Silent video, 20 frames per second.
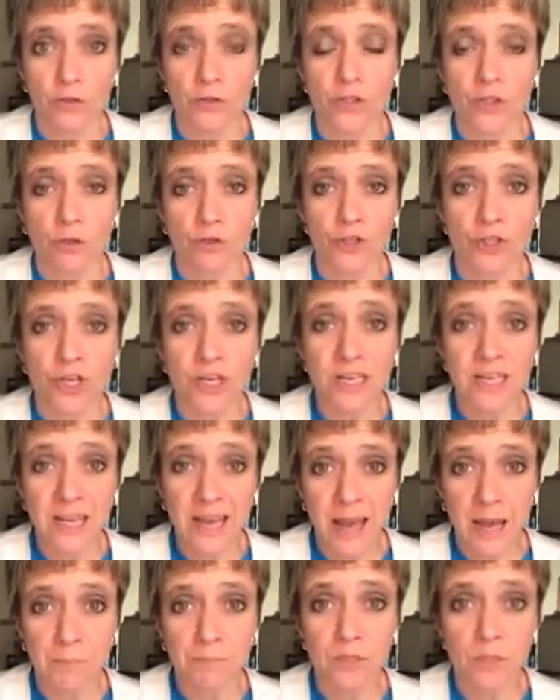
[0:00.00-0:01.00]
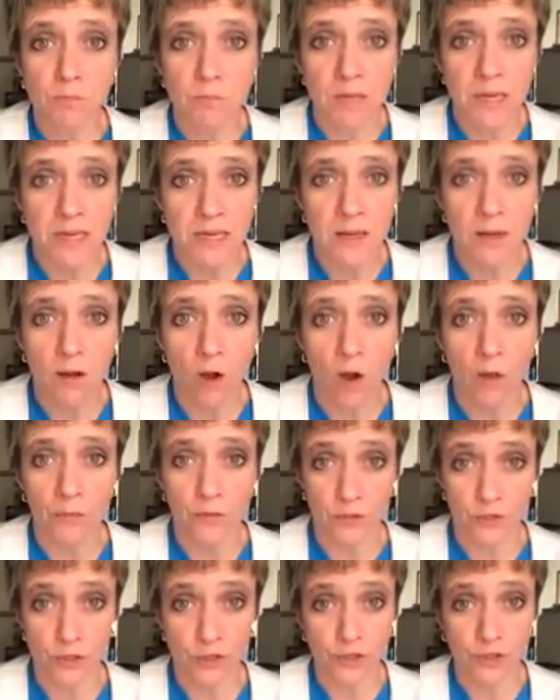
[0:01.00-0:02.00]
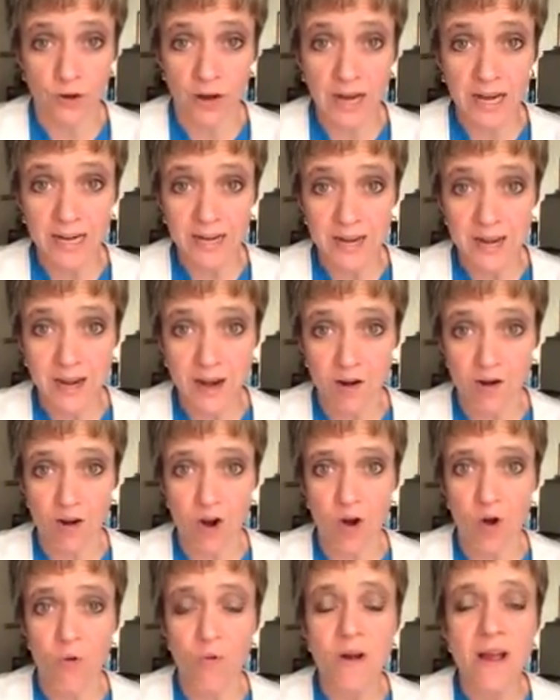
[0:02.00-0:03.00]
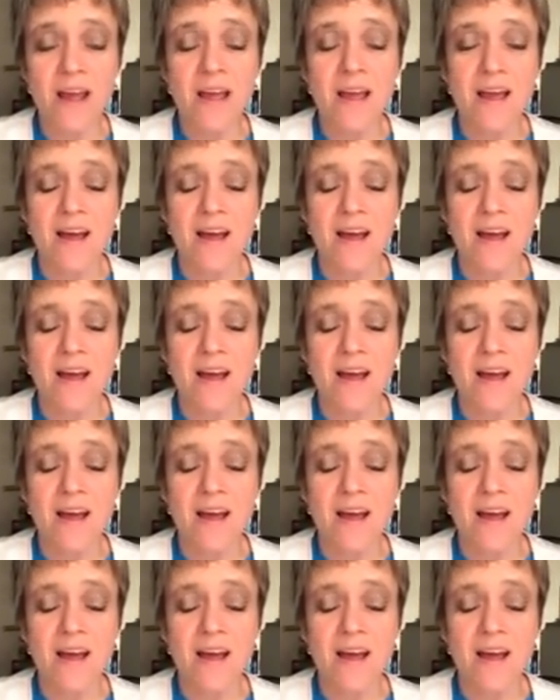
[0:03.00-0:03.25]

So she kept me on the straight and narrow